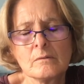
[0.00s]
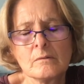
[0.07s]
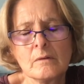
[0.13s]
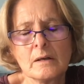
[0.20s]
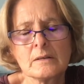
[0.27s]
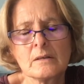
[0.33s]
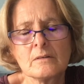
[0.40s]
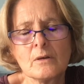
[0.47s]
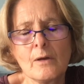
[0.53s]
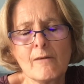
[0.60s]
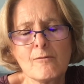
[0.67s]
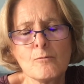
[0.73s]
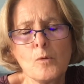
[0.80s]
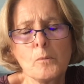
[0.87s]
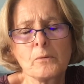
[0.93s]
I don't know,
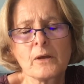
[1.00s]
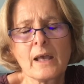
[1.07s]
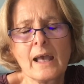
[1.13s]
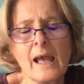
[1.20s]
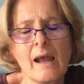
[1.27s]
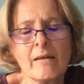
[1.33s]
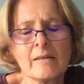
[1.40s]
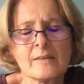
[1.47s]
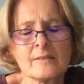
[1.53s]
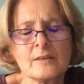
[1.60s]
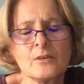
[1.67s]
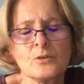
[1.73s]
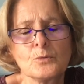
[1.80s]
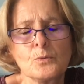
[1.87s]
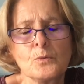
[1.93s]
ever more
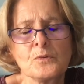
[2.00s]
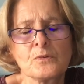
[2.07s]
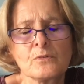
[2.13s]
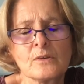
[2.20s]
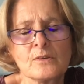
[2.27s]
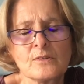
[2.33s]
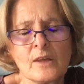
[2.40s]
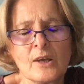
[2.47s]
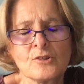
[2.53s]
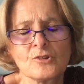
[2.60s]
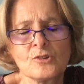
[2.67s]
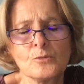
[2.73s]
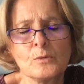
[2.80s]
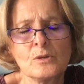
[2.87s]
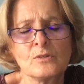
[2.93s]
precariously towards a
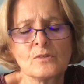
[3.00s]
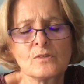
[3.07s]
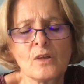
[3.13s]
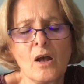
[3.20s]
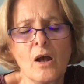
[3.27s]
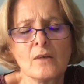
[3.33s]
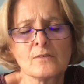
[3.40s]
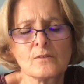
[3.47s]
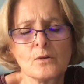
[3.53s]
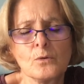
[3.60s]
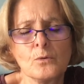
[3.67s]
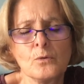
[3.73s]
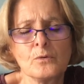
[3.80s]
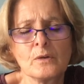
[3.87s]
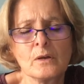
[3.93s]
recession, we just ask,
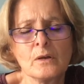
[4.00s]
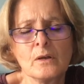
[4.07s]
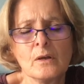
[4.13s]
Lord, that